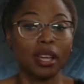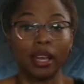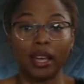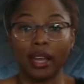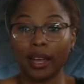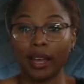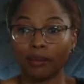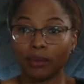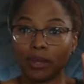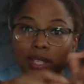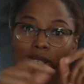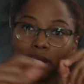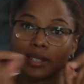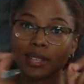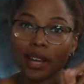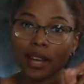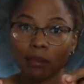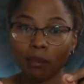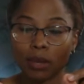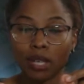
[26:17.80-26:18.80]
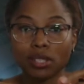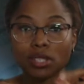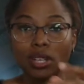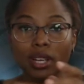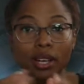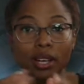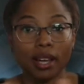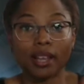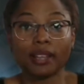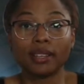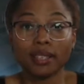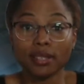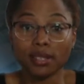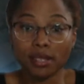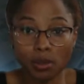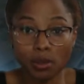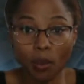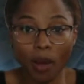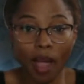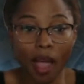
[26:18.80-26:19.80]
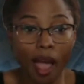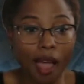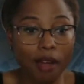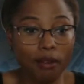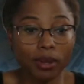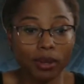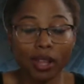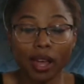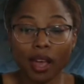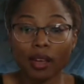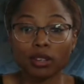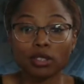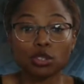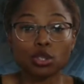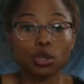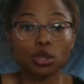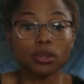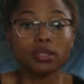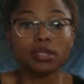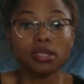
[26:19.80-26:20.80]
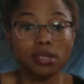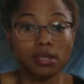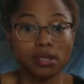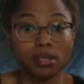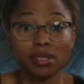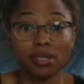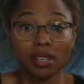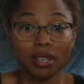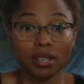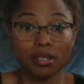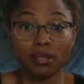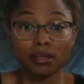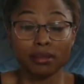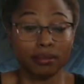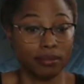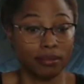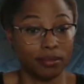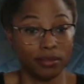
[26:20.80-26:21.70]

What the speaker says: and we need that much. And this is why I rely on tools and